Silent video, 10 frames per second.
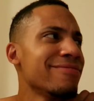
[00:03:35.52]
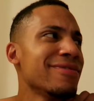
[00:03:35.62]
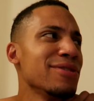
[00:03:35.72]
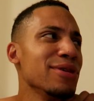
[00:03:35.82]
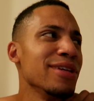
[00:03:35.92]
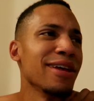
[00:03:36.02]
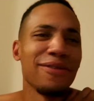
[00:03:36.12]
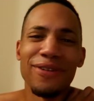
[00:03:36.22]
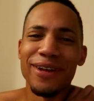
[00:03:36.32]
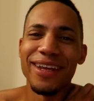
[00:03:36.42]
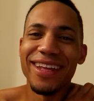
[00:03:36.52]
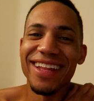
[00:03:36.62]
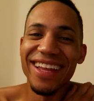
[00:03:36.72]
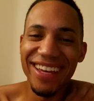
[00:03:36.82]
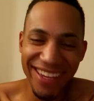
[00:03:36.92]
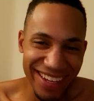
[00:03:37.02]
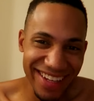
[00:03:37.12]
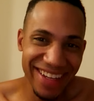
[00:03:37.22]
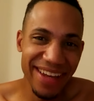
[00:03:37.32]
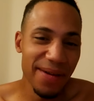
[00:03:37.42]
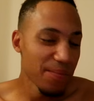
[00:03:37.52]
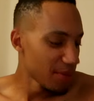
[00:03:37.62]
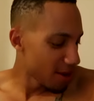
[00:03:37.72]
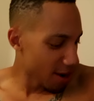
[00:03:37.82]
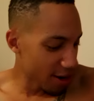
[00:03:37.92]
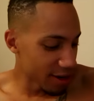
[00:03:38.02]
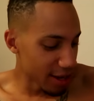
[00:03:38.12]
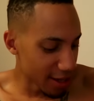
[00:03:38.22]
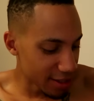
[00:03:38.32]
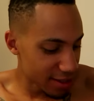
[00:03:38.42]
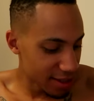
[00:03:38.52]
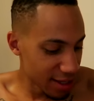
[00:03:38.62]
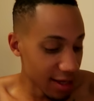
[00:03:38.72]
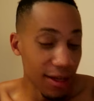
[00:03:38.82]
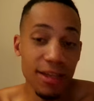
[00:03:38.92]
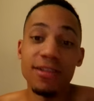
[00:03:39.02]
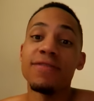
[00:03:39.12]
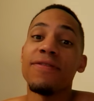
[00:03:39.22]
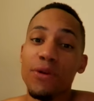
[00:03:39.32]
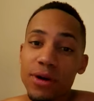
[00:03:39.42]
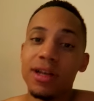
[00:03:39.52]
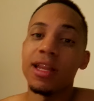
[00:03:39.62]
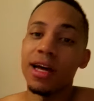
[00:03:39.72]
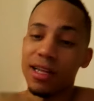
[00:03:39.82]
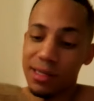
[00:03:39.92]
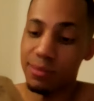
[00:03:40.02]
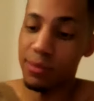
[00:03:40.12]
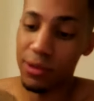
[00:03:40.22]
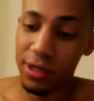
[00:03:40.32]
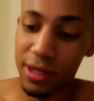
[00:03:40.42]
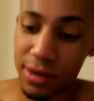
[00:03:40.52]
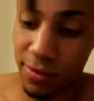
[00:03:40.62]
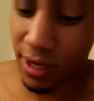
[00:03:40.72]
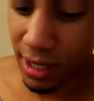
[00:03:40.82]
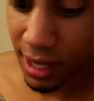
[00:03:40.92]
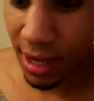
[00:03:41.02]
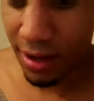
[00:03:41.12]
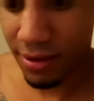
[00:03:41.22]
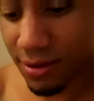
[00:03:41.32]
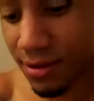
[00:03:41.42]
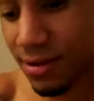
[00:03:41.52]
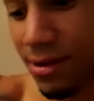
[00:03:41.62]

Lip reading: It's really that funny, like. All right, guys, it is 4 o'clock in the morning, and right now,